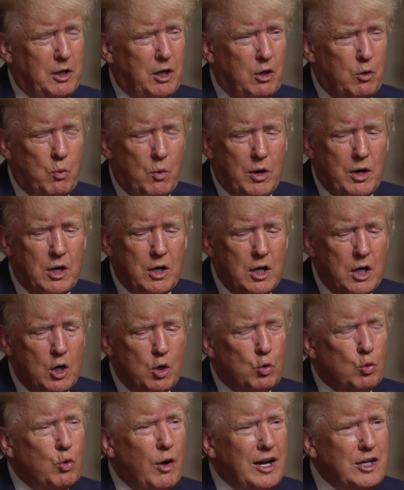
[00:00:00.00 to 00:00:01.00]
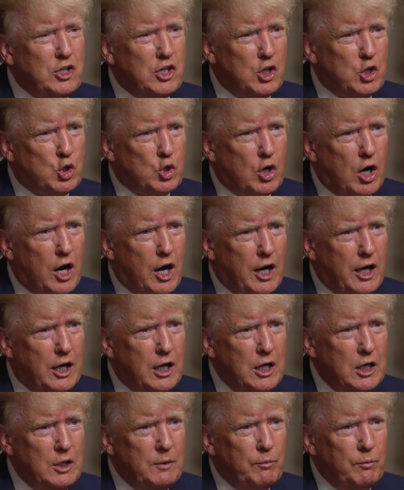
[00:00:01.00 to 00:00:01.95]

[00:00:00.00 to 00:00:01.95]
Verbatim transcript: You know, one right to try,